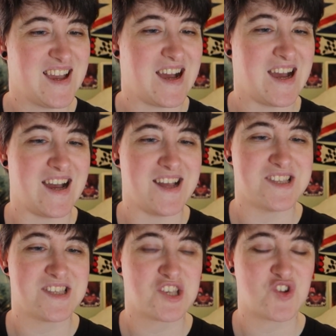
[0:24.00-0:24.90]

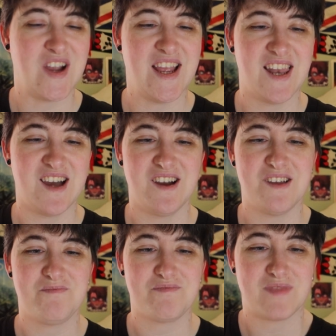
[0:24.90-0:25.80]
And the
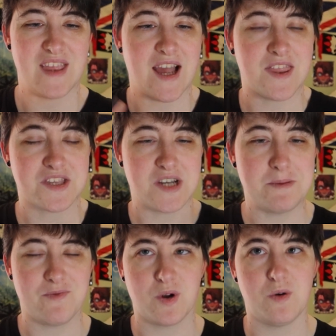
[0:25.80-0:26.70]
trailer, at the
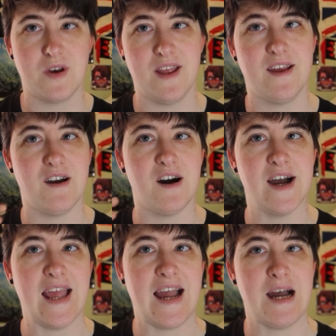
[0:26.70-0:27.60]
time of recording,
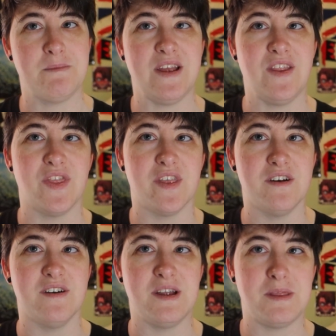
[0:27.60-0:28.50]
I am in
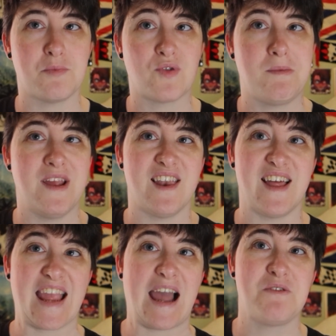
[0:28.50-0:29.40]
the premiere
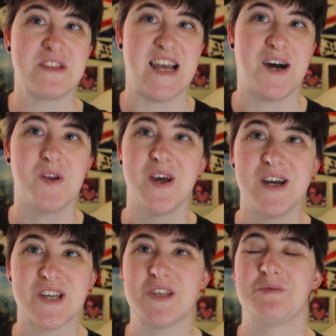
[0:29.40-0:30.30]
like countdown,
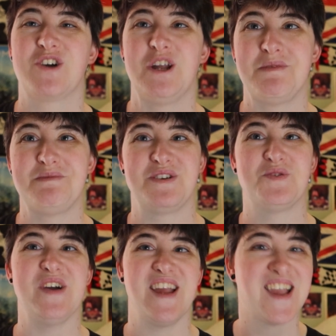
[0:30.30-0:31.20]
so I'm trying to be a bit
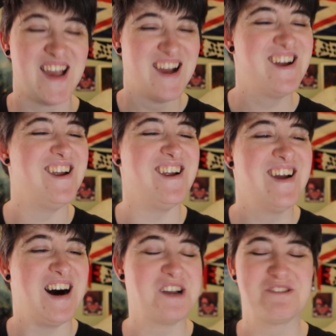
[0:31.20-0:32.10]
quick.
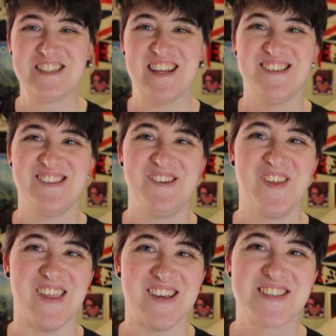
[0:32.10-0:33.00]
I always tend to
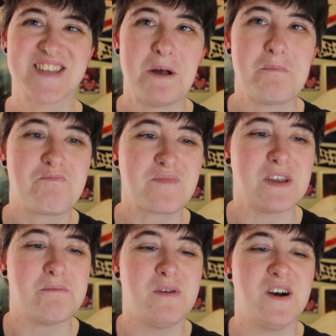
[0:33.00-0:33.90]
do this.
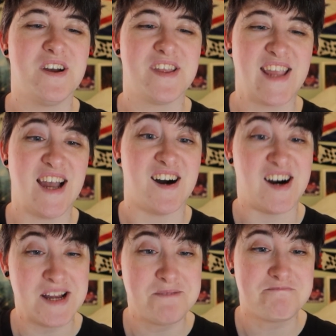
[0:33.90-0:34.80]
But yeah,
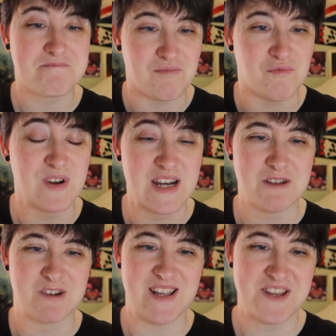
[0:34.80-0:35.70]
I'm
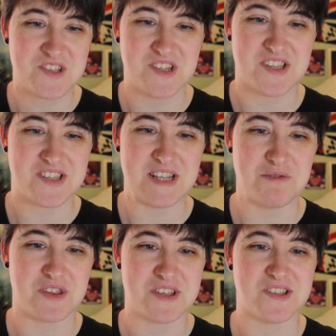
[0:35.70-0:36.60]
really, really interested to see
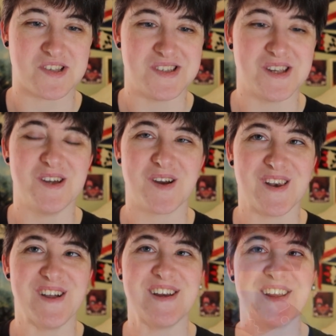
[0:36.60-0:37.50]
what this is gonna look
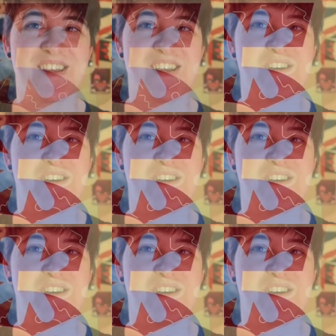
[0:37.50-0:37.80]
like.